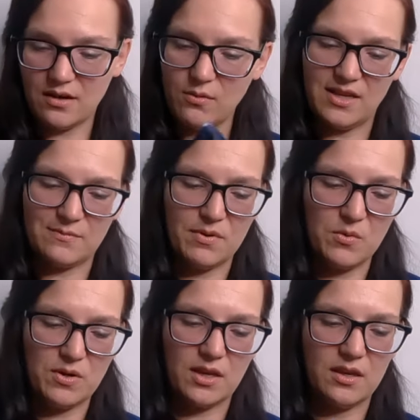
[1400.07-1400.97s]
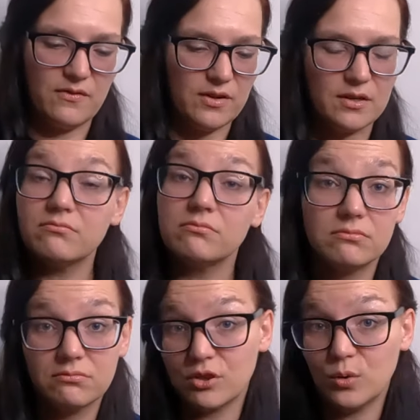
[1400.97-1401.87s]
Oh, it has boning even.
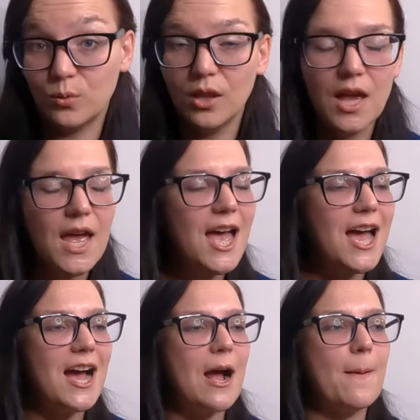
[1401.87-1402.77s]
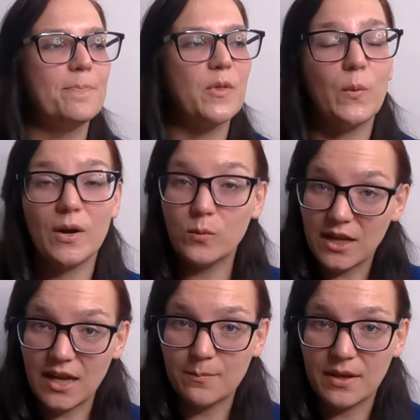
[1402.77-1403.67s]
Cool. Um, where would
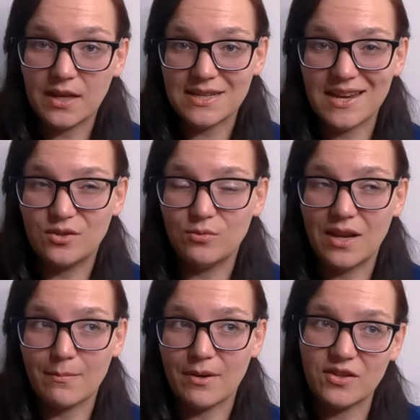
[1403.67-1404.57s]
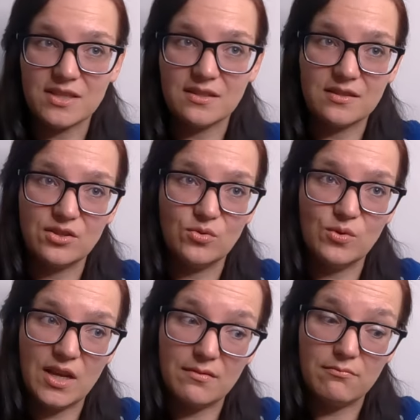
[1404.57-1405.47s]
hit, because I do like my dresses to
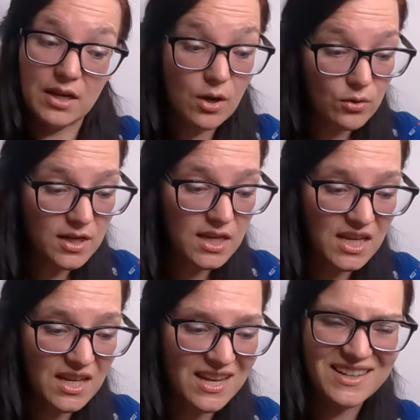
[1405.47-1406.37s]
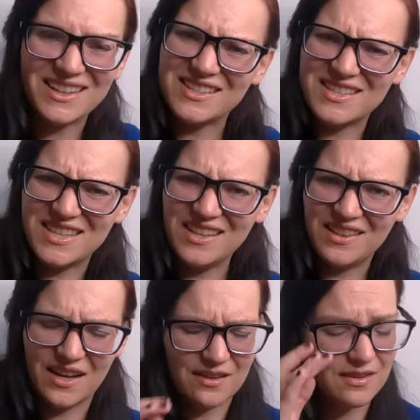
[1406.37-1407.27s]
hit below the knee, kind of like the T
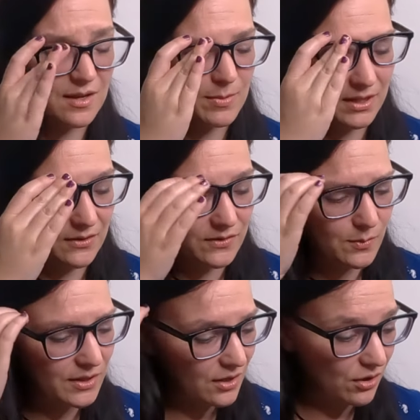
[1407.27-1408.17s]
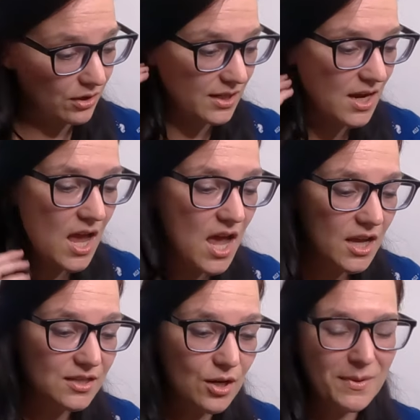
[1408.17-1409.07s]
length, I believe is what they call it.
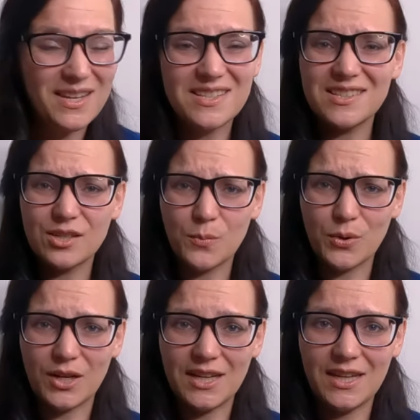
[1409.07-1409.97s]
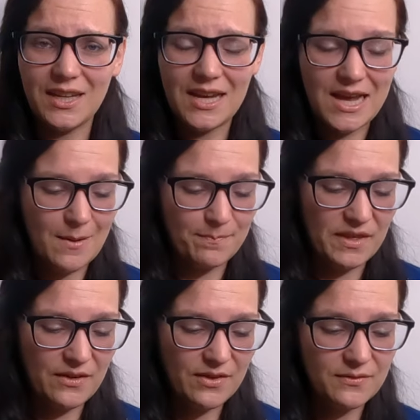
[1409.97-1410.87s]
So because it's so pretty, um,
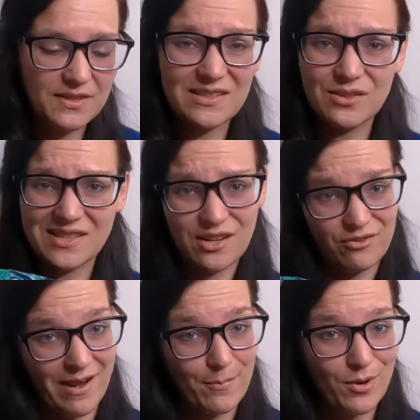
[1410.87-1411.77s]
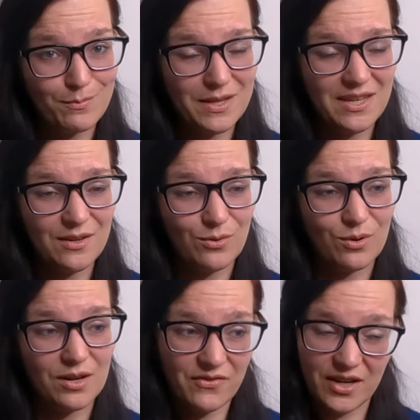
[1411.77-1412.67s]
even if this looks like crap on me
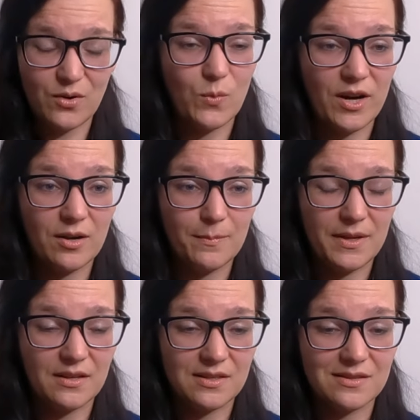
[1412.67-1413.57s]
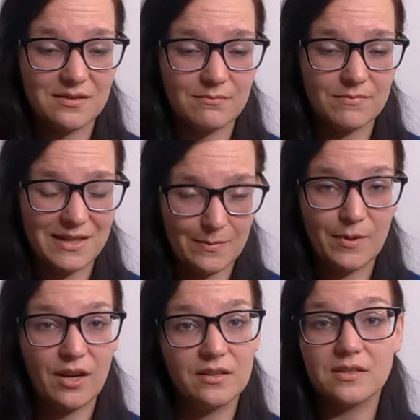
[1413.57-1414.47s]
or if I don't wear it, because let's
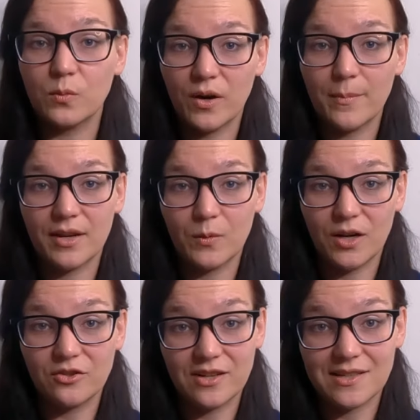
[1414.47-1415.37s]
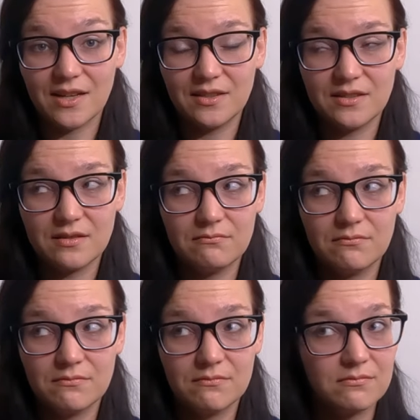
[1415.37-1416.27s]
be honest, where am I going to wear a dress like this?
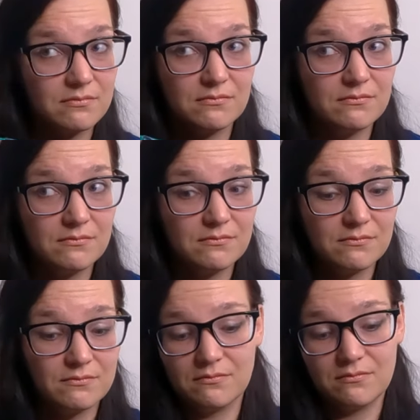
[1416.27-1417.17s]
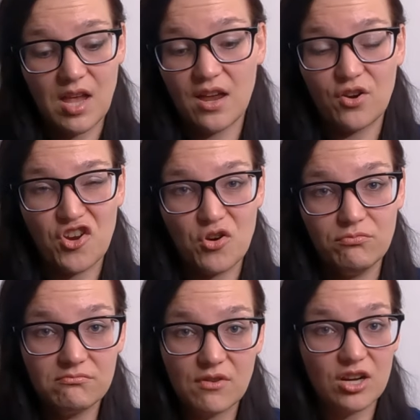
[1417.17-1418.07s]
I don't know,
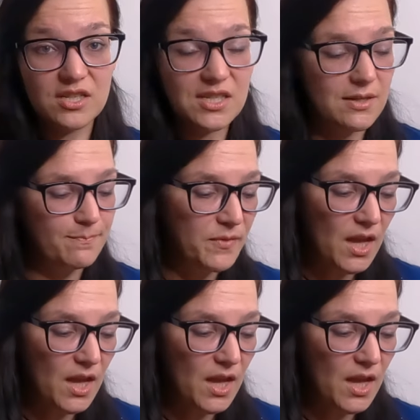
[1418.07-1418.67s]
honestly.